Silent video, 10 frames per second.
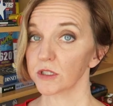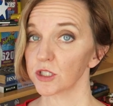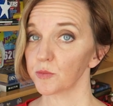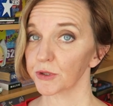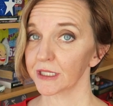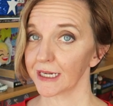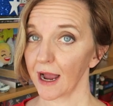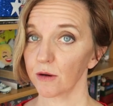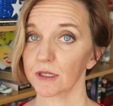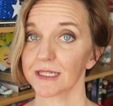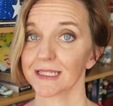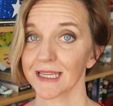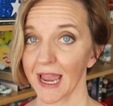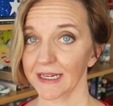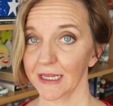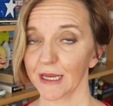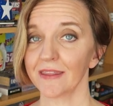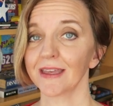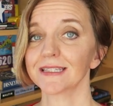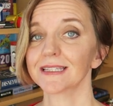Once you print it out, sign it,
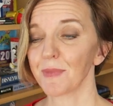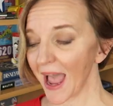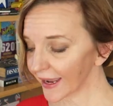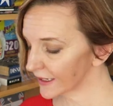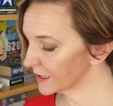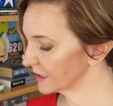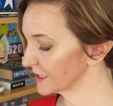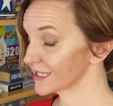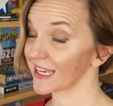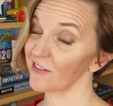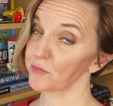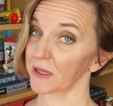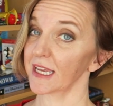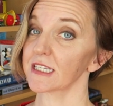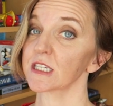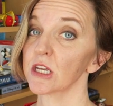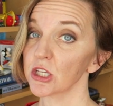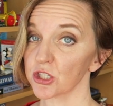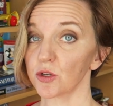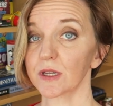and then pack it in a safe place
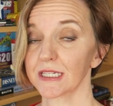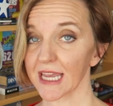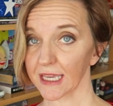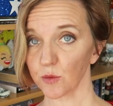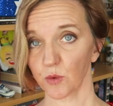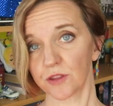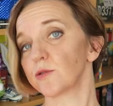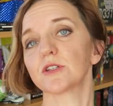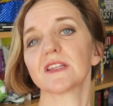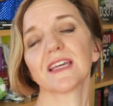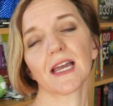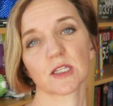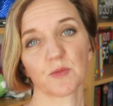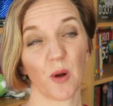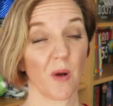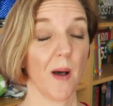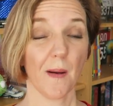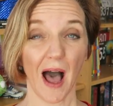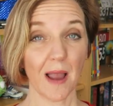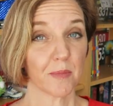so you can take it with you to the expo.
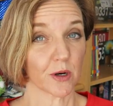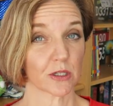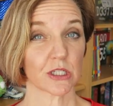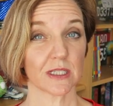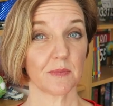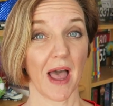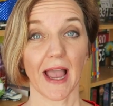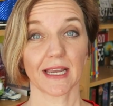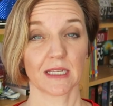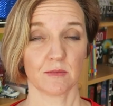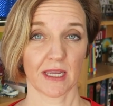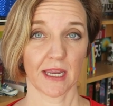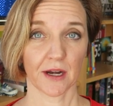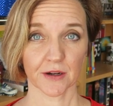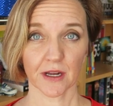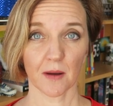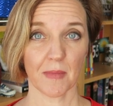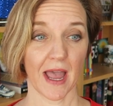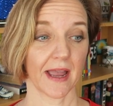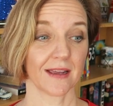I personally pack it in my carry-on
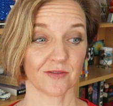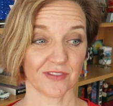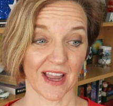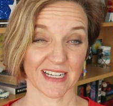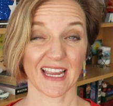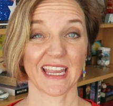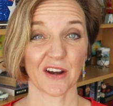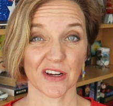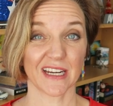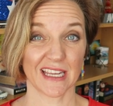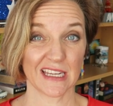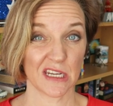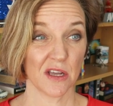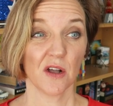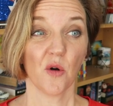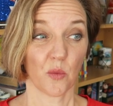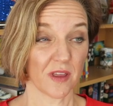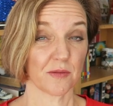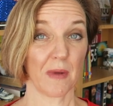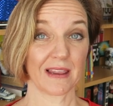bag. In fact, I carry it in
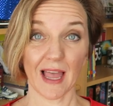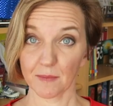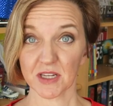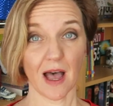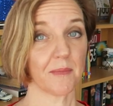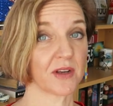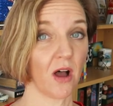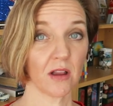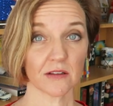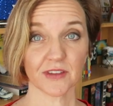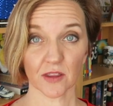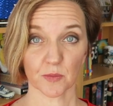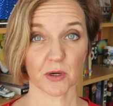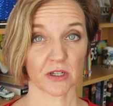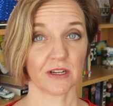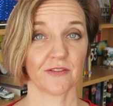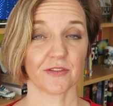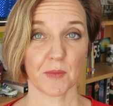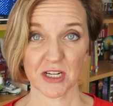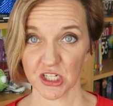with my laptop and all of the other pertinent
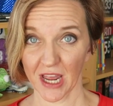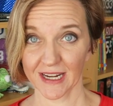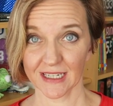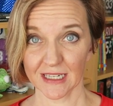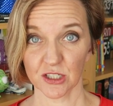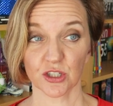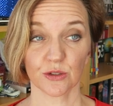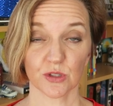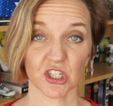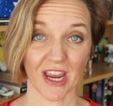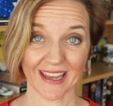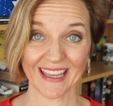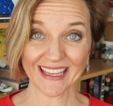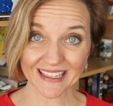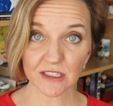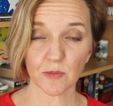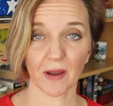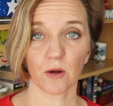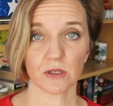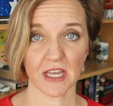information I need to check into
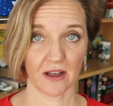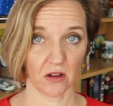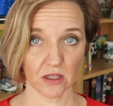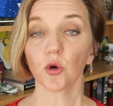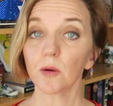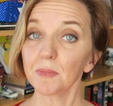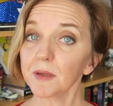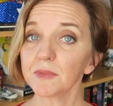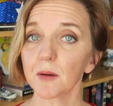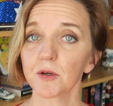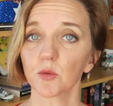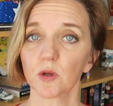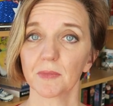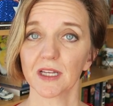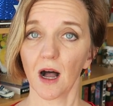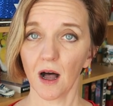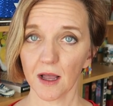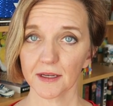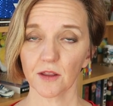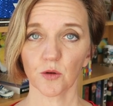my hotel. Your bib number will be
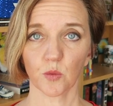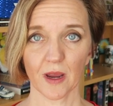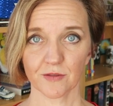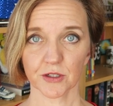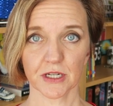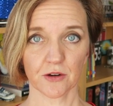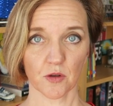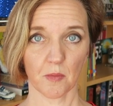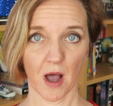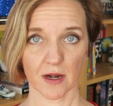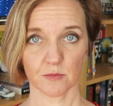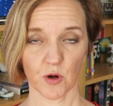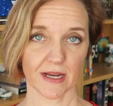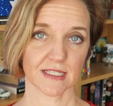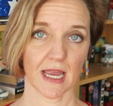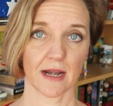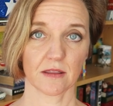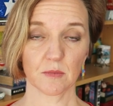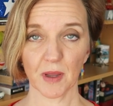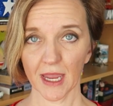on the waiver near the bottom right side
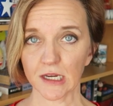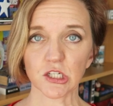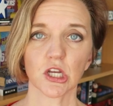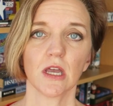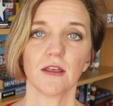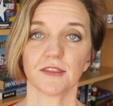of the page.